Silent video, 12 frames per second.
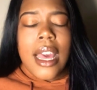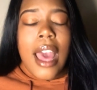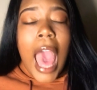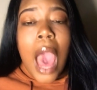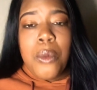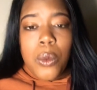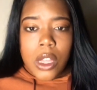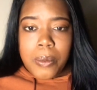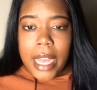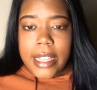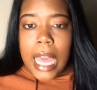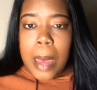I would
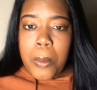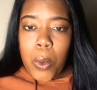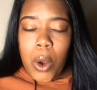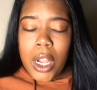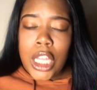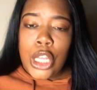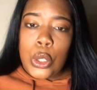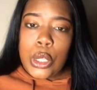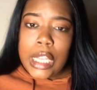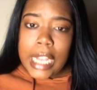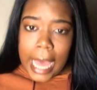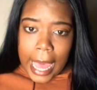respect that more than you to
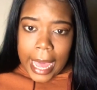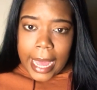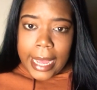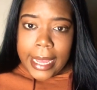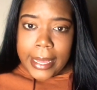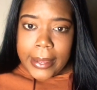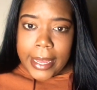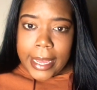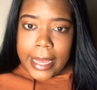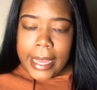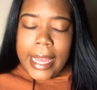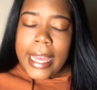lie,
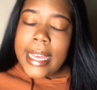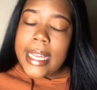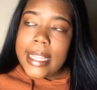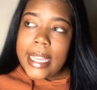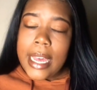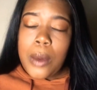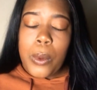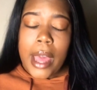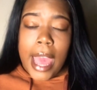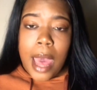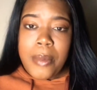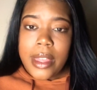okay? Because then what
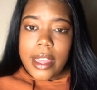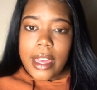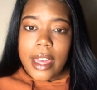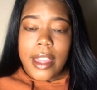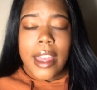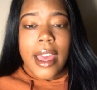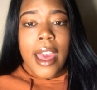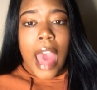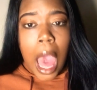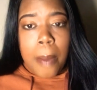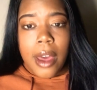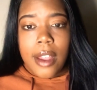happens is,
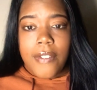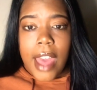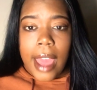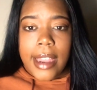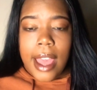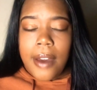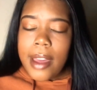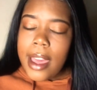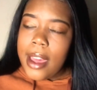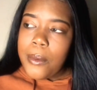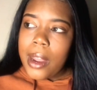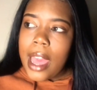I'm going to find out,
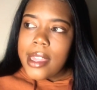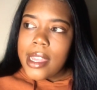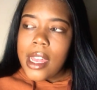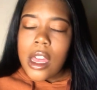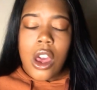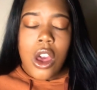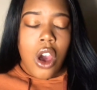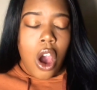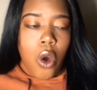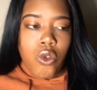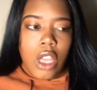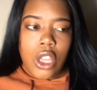and when I see, oh,
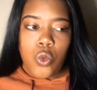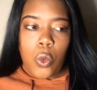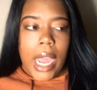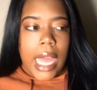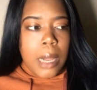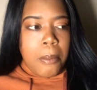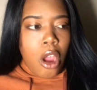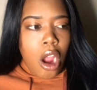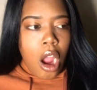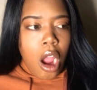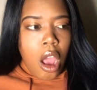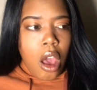these random
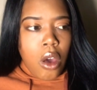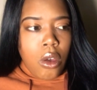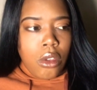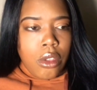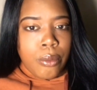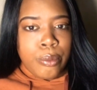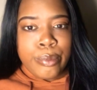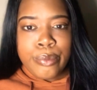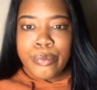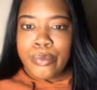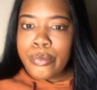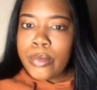girls
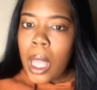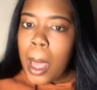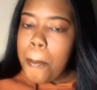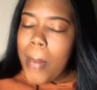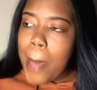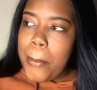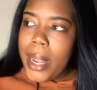popping